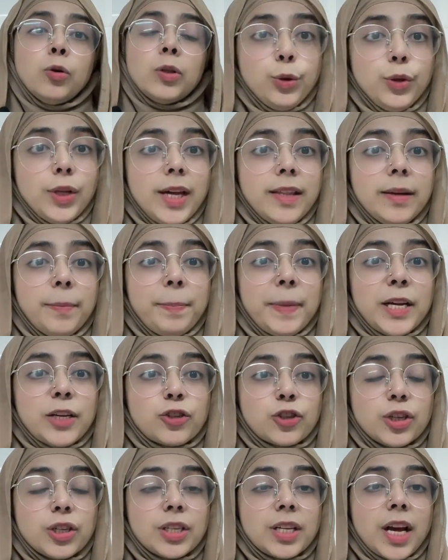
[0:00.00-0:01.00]
so that the
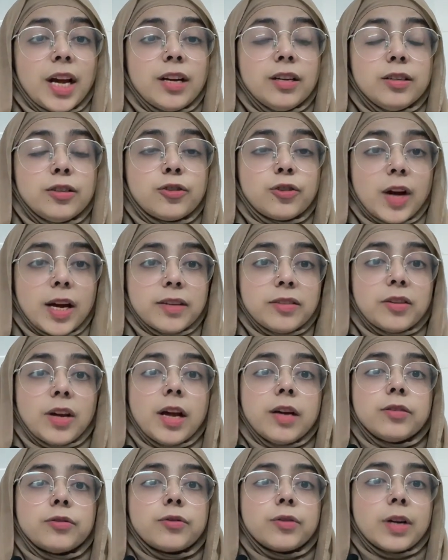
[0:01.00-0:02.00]
patient can trust
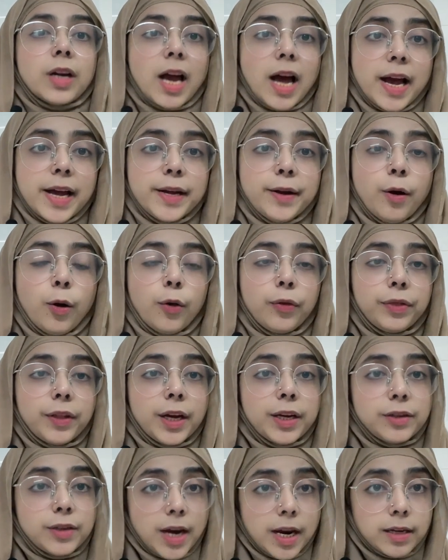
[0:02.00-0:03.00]
and rely on
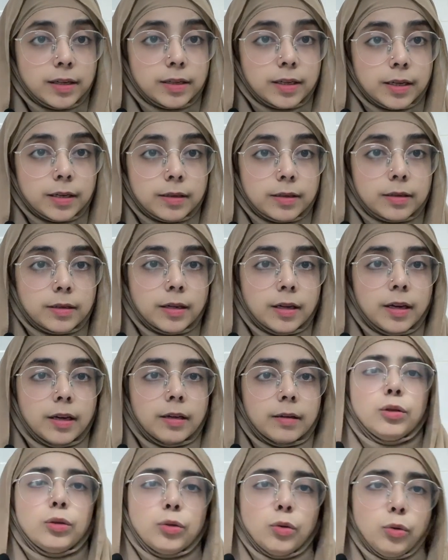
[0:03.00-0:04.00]
their dentist.
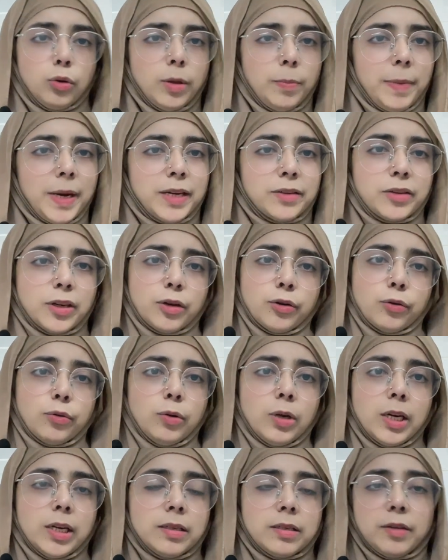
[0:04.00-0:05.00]
So the basic
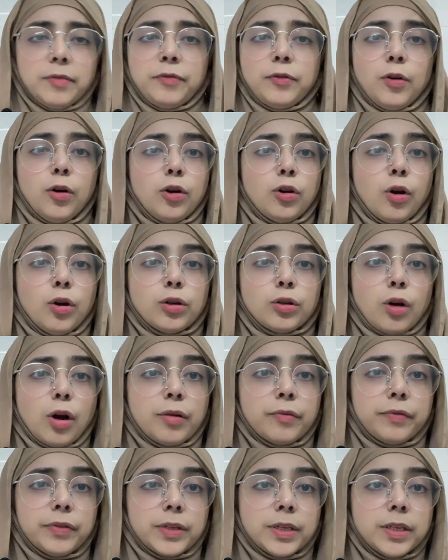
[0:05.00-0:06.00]
rule is, if you're not
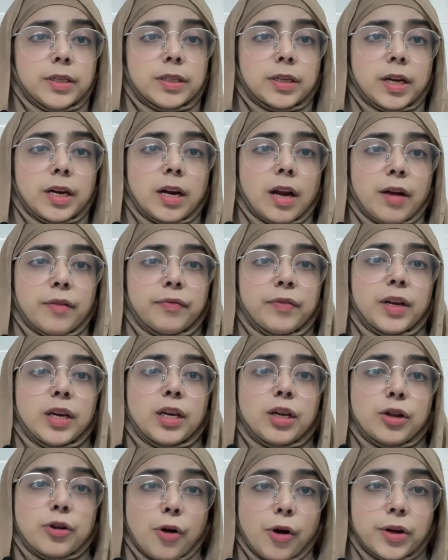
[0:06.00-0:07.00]
confident enough
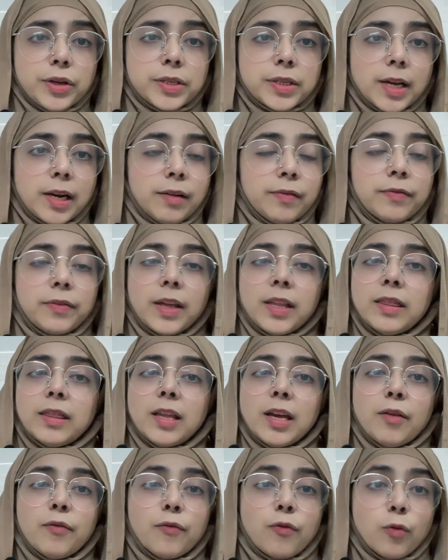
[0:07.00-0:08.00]
in yourself,
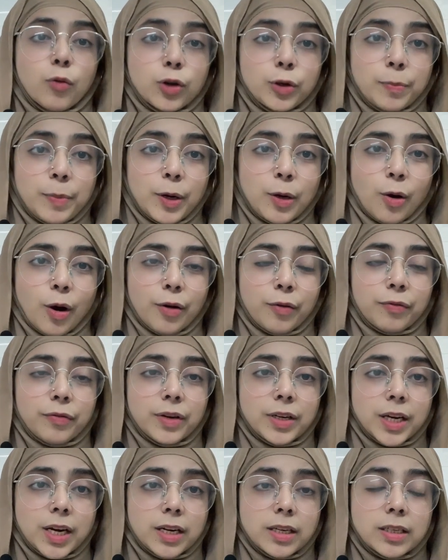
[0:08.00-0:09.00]
then they won't be
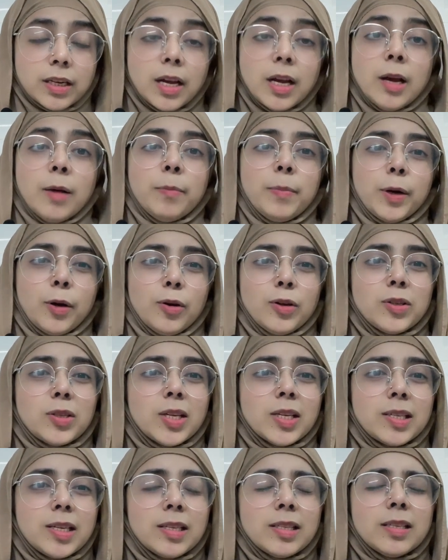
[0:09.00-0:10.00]
confident,
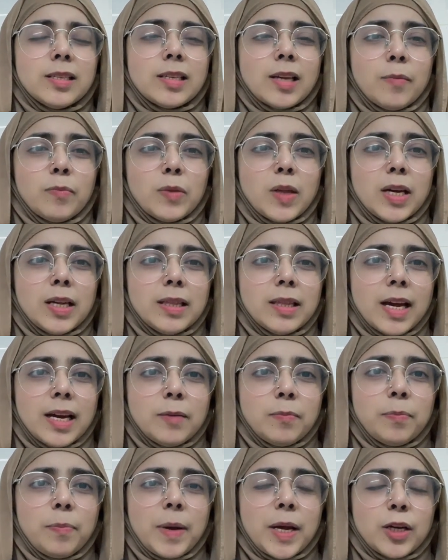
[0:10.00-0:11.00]
because this is something
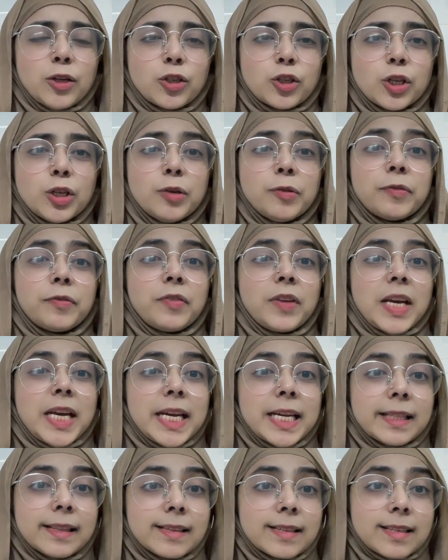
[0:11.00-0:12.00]
that patient
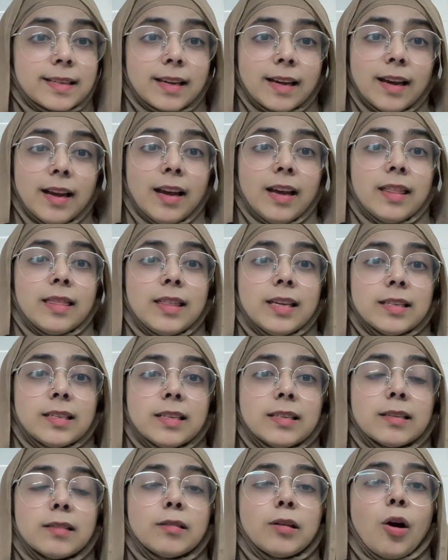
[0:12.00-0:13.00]
feels.
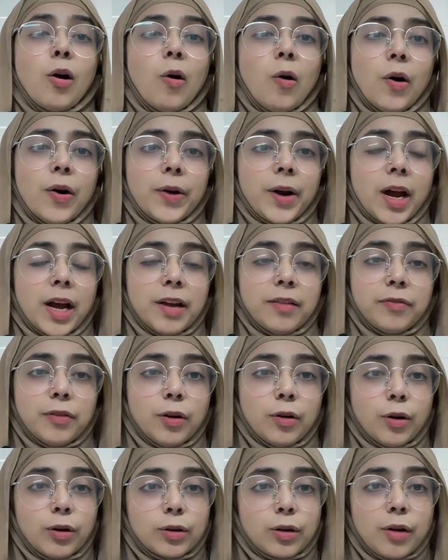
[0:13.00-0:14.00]
This is in the aura. If
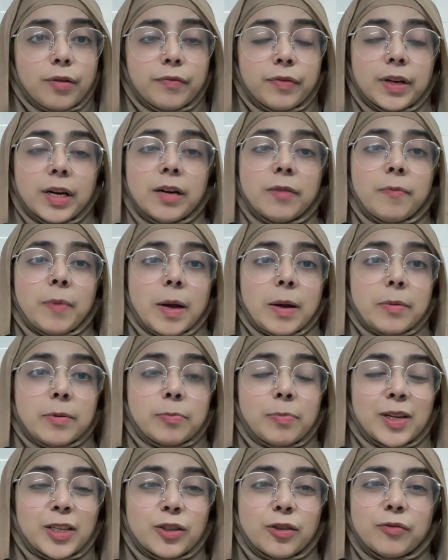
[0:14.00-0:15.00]
you're not confident,
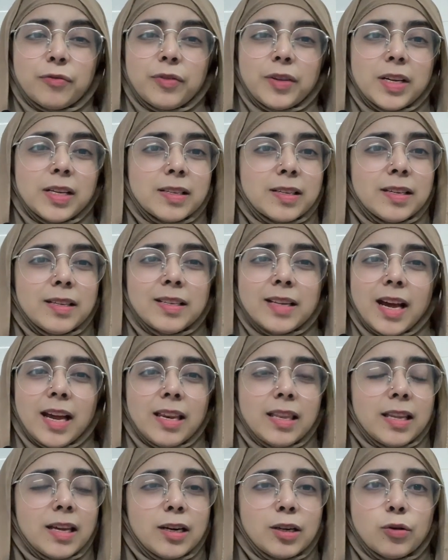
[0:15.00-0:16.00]
patient feels this
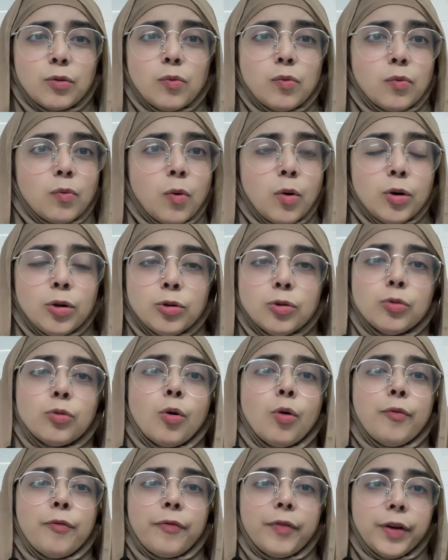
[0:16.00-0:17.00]
and they don't want to
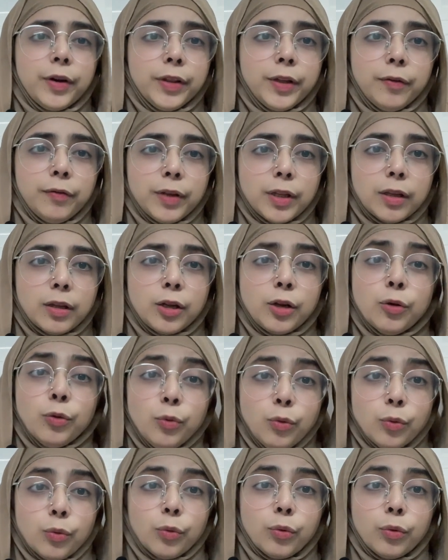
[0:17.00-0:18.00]
go further with
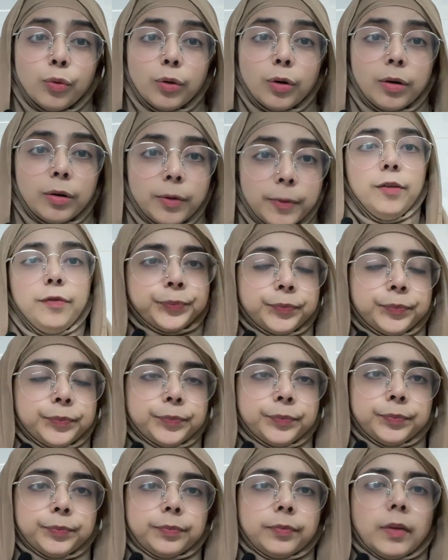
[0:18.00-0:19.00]
you.
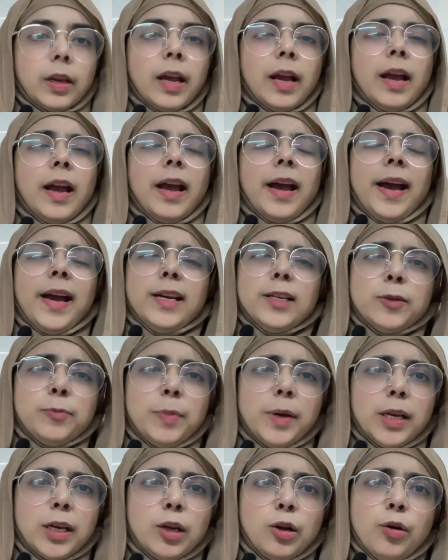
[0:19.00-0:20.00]
As
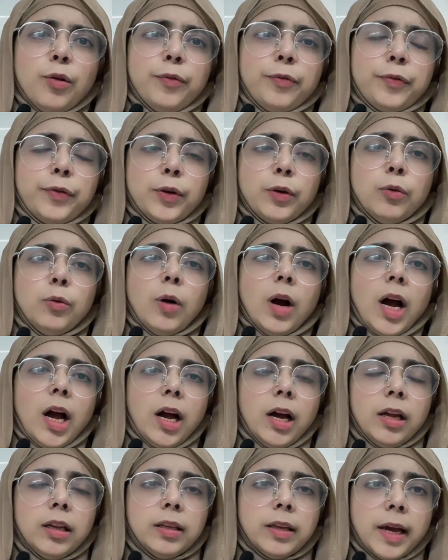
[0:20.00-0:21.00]
many of you
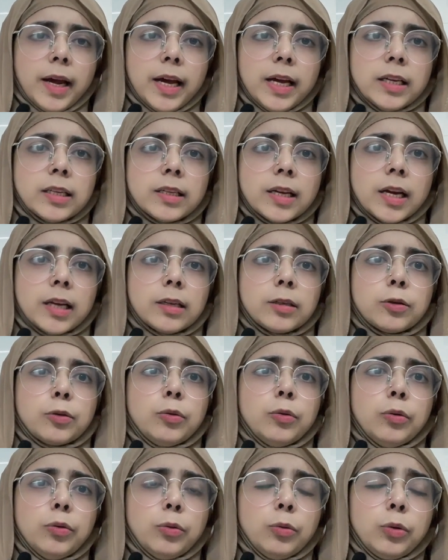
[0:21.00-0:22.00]
are there that
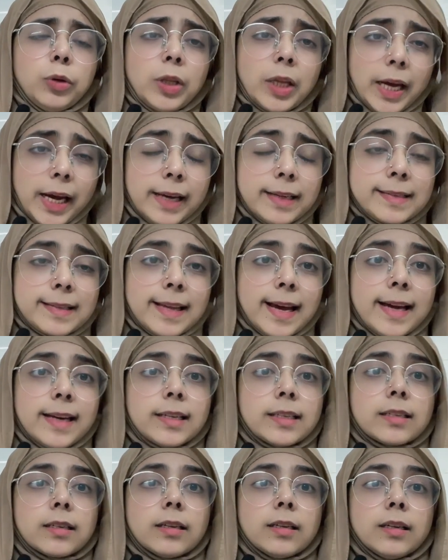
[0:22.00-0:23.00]
who thinks
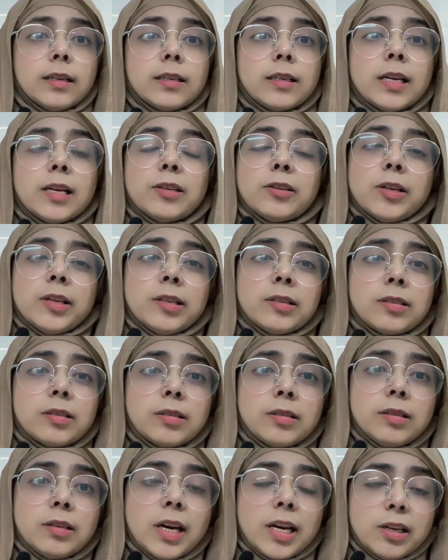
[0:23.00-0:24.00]
that
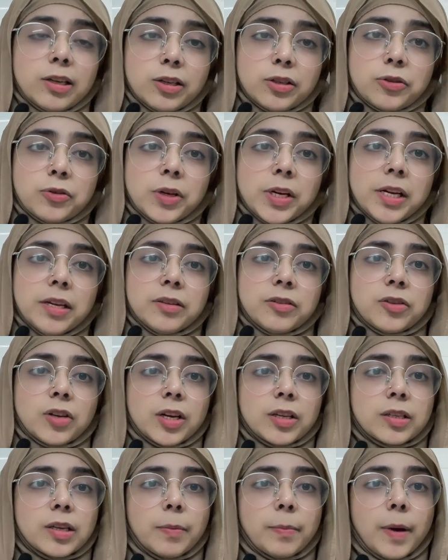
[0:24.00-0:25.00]
dentistry is
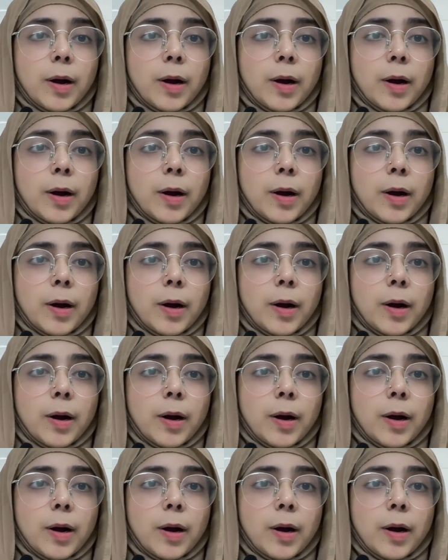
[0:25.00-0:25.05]
just